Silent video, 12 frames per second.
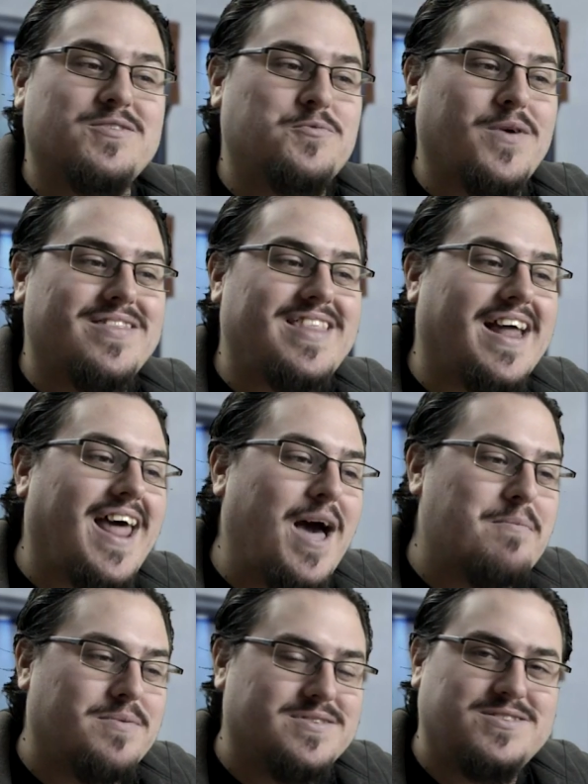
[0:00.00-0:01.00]
when that
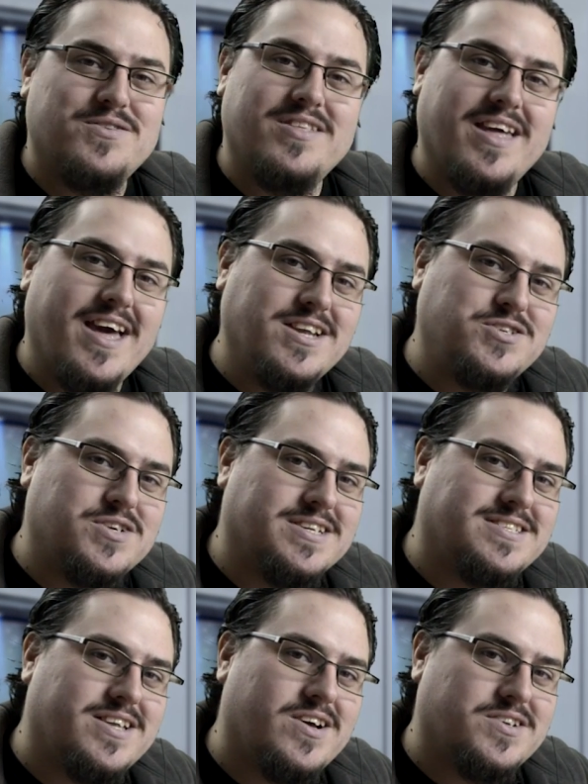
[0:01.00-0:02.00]
happened to the
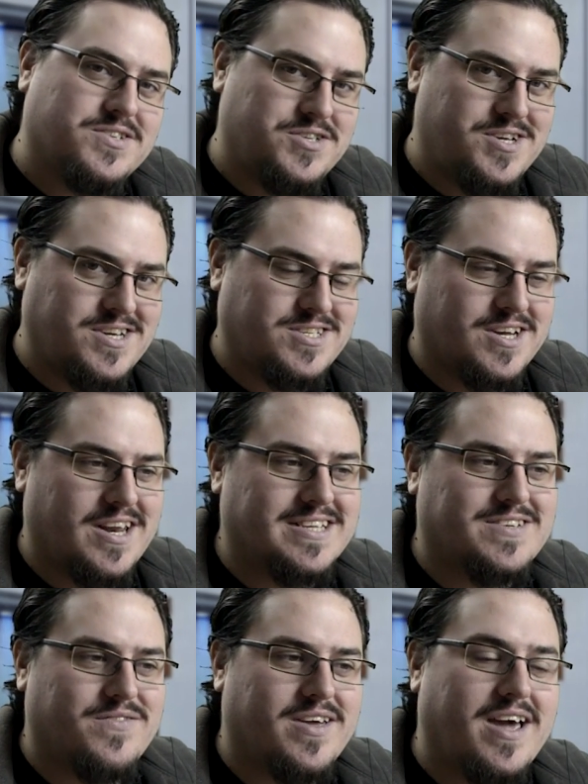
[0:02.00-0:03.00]
Idris, they also changed the
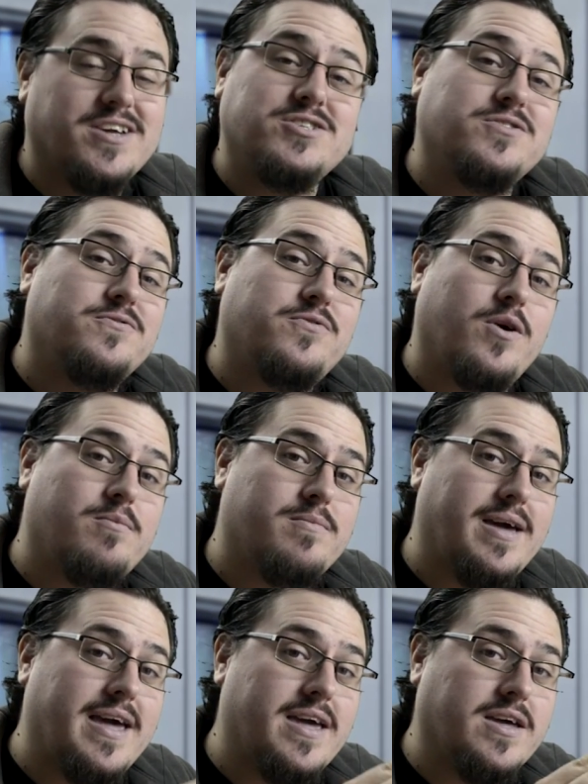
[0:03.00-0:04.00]
classification from
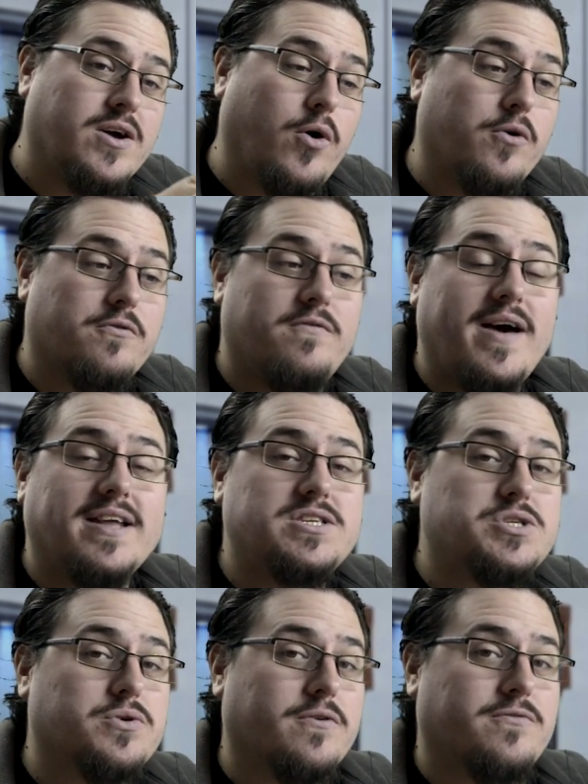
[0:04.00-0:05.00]
a
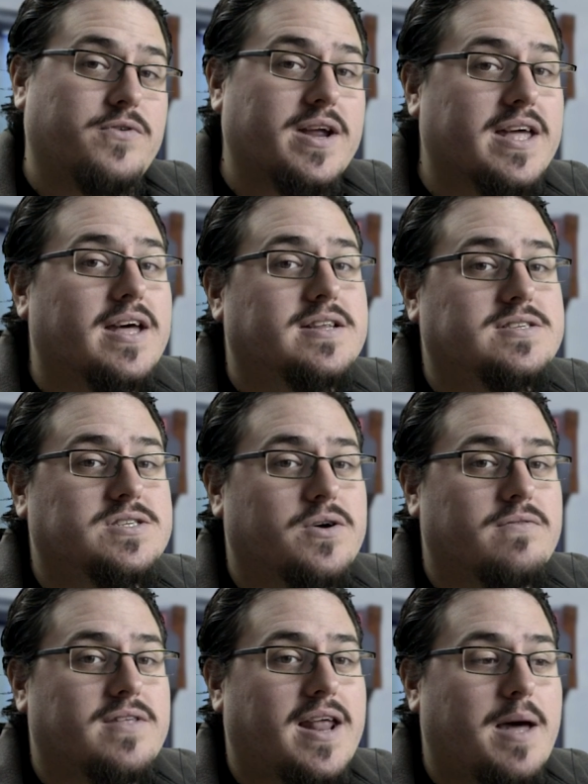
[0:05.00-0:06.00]
corvette to a frigate. So
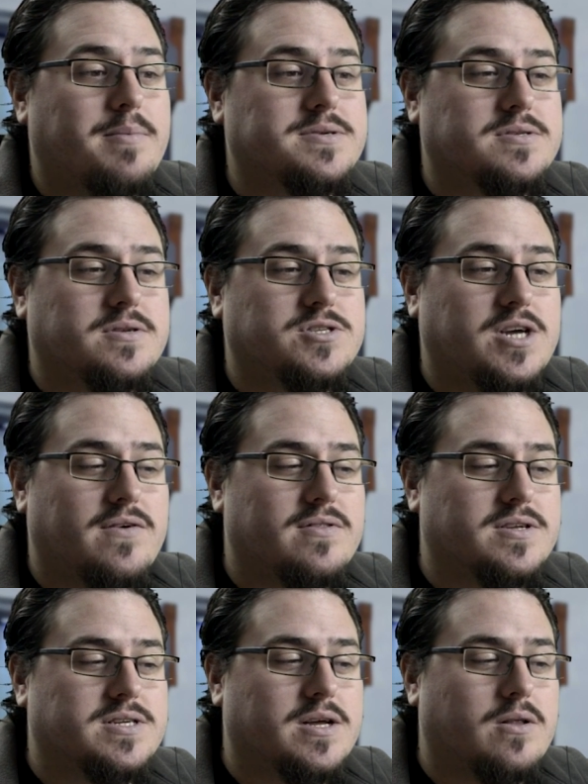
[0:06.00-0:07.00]
if that happens to the
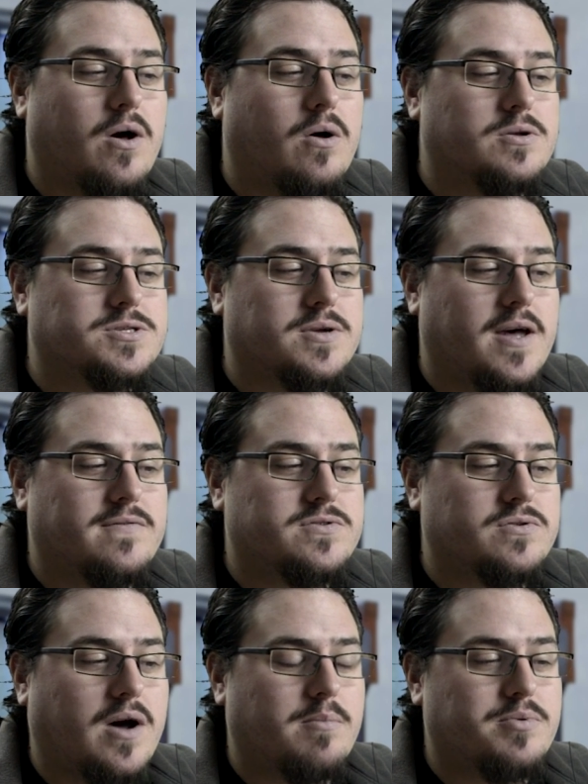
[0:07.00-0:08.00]
Javelin, they'll also have
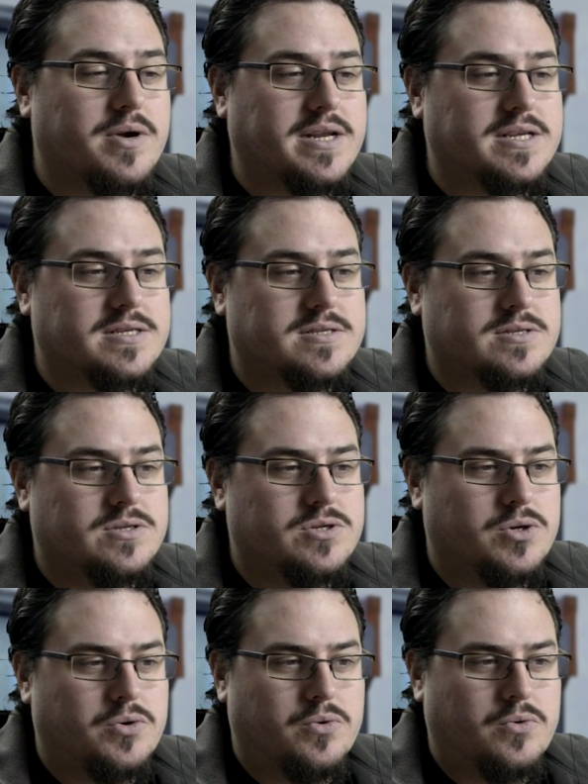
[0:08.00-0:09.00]
to upgrade it
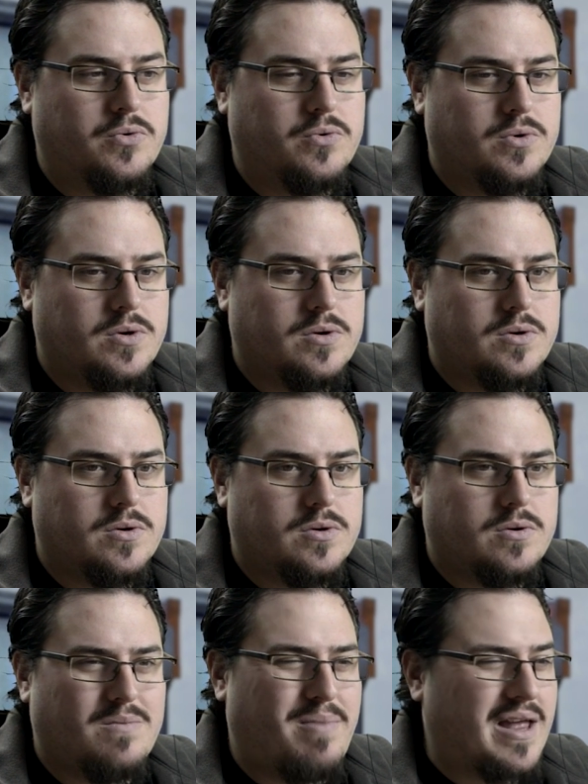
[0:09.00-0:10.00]
to
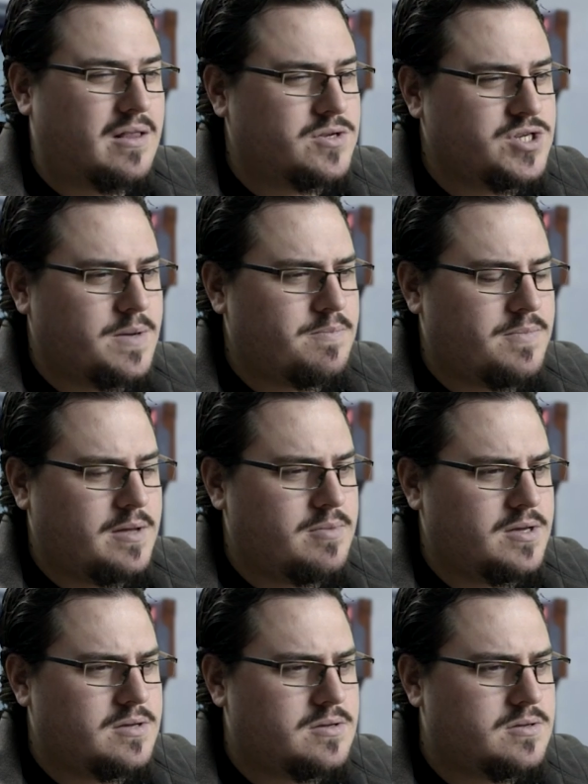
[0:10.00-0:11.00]
battleship,
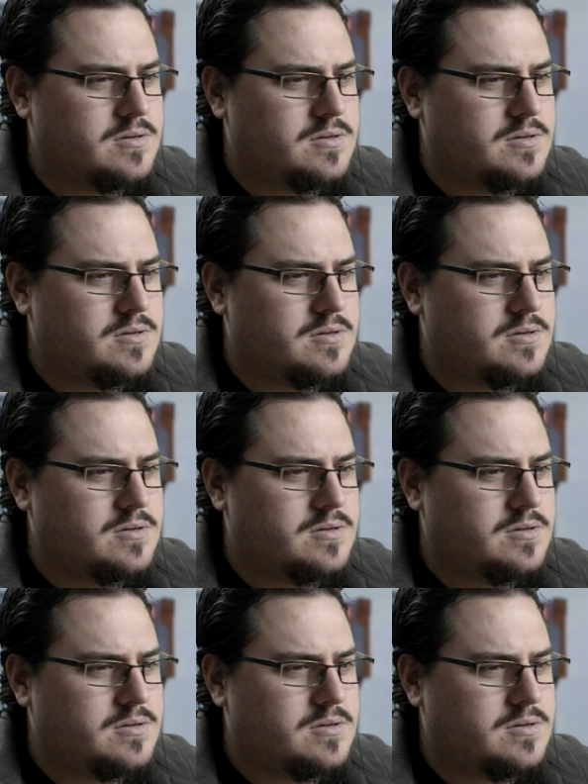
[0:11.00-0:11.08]
maybe?